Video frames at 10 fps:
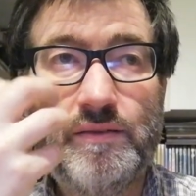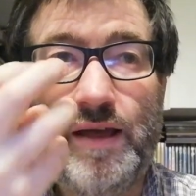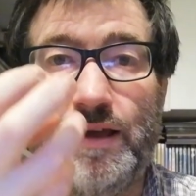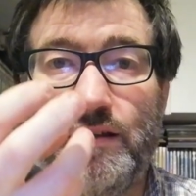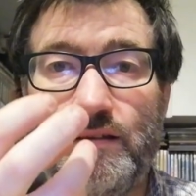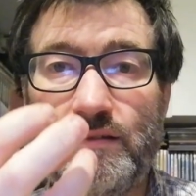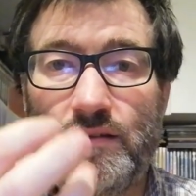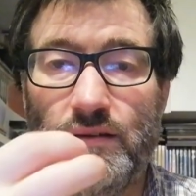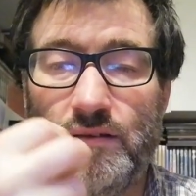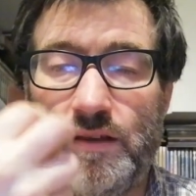
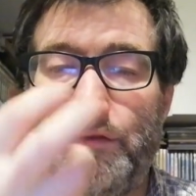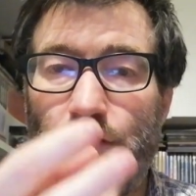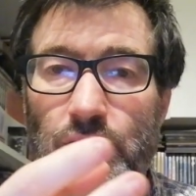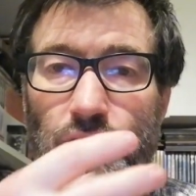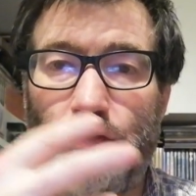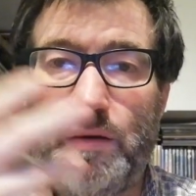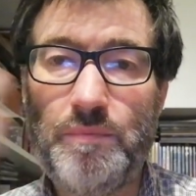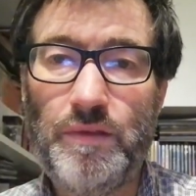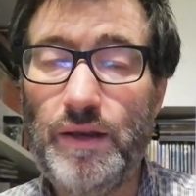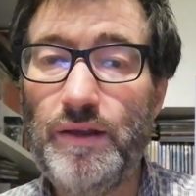tastes different
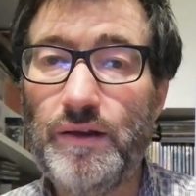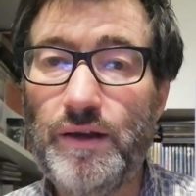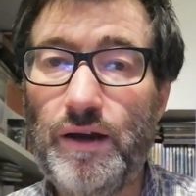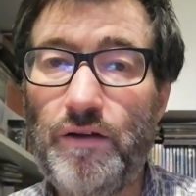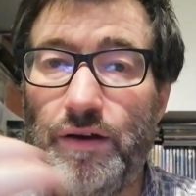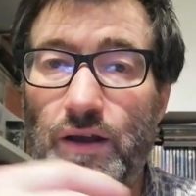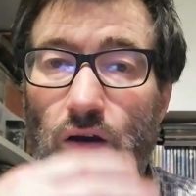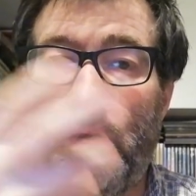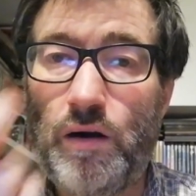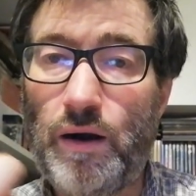from Indian curry
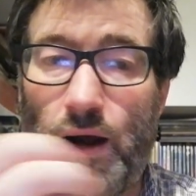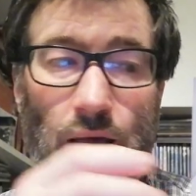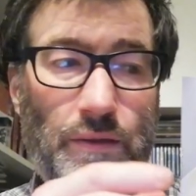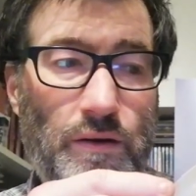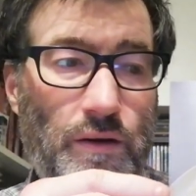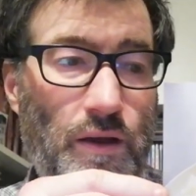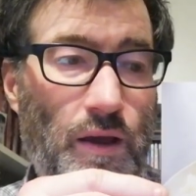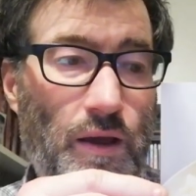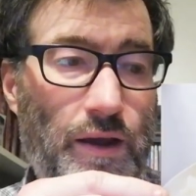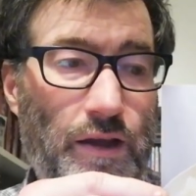or other
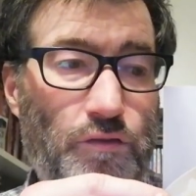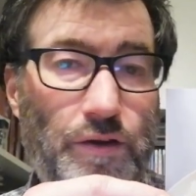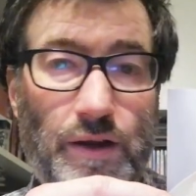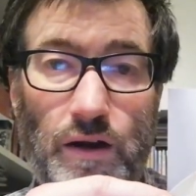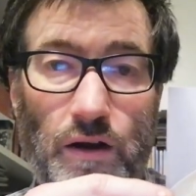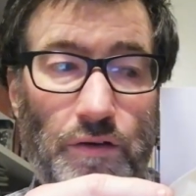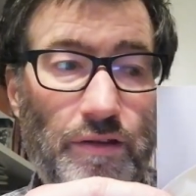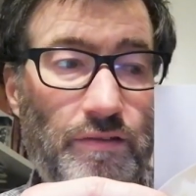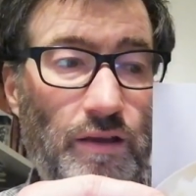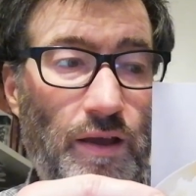country
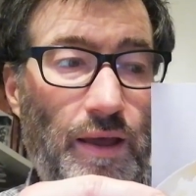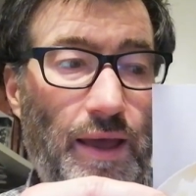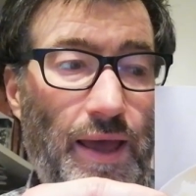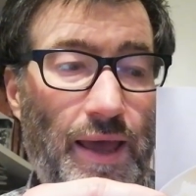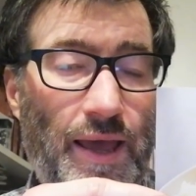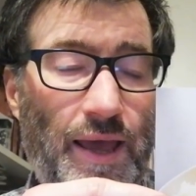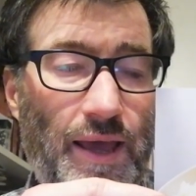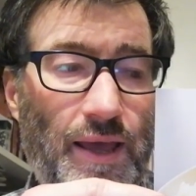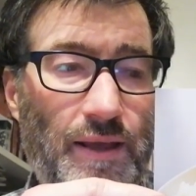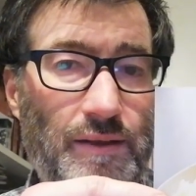curries.
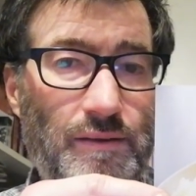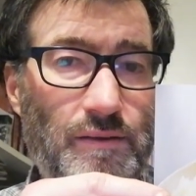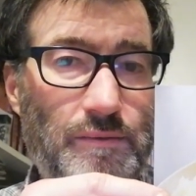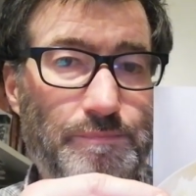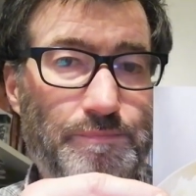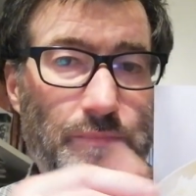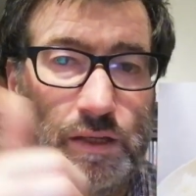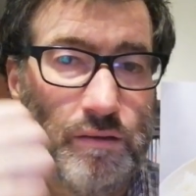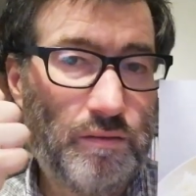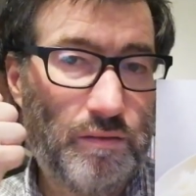And
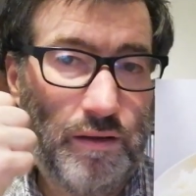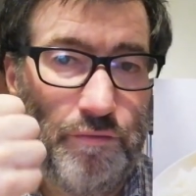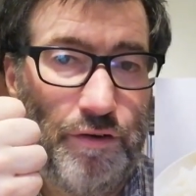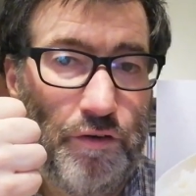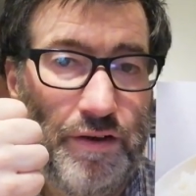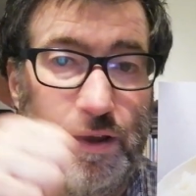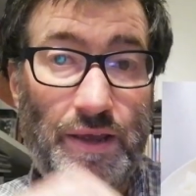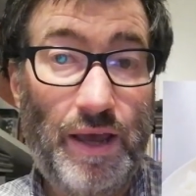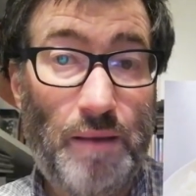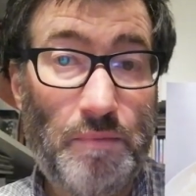it's a very
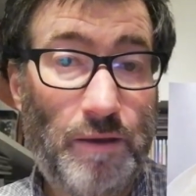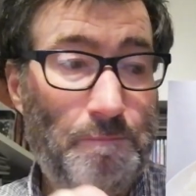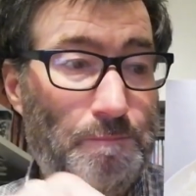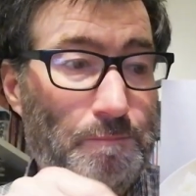yummy